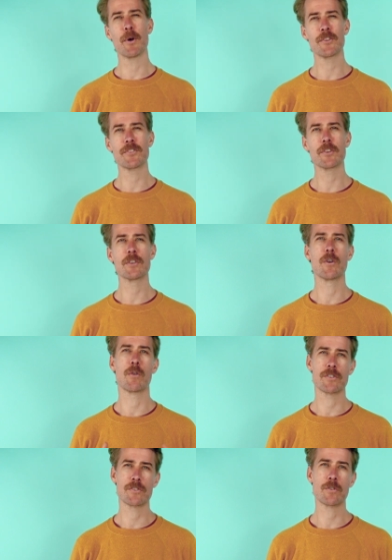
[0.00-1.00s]
person
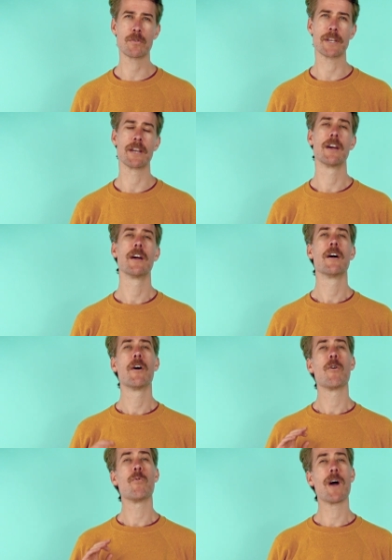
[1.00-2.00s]
or a story,
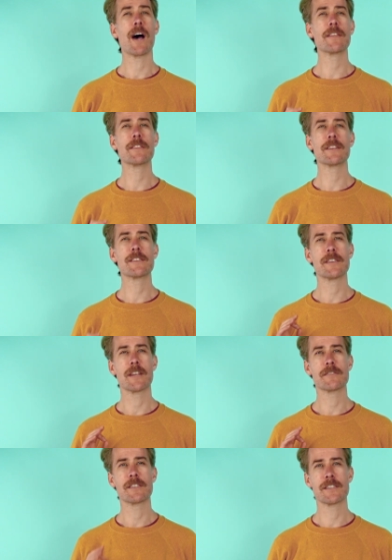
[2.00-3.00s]
rather than a
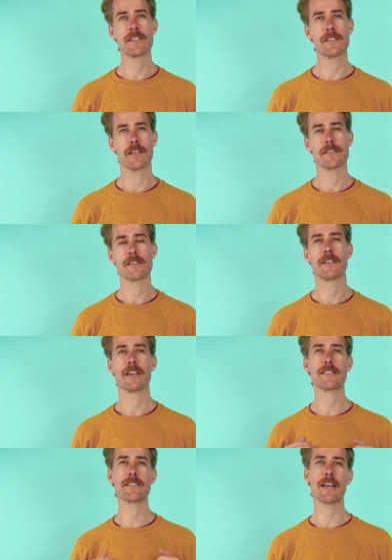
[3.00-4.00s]
set of statistics.
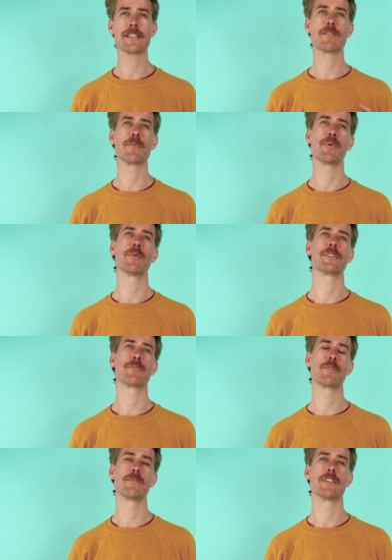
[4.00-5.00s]
Now, stats are important to
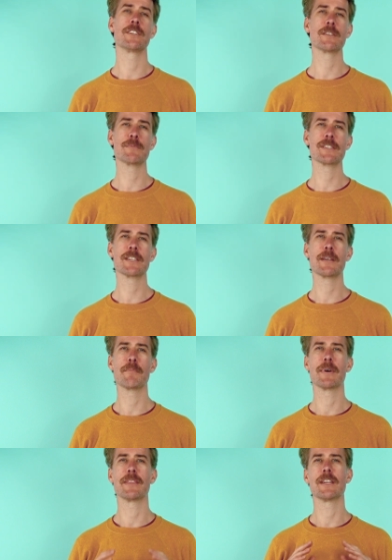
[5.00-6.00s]
prove legitimacy,
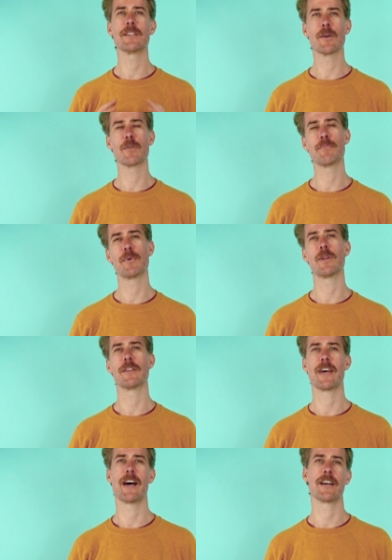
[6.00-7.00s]
but they don't pull
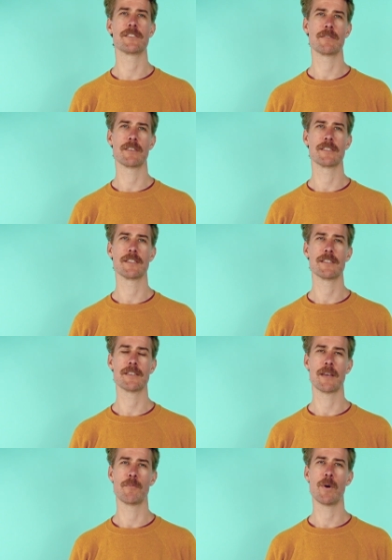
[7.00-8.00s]
on the heartstrings in the
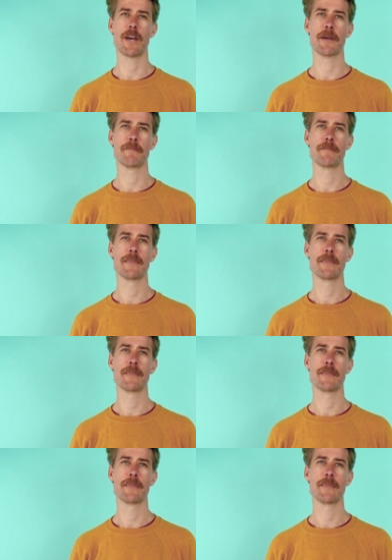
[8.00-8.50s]
same way.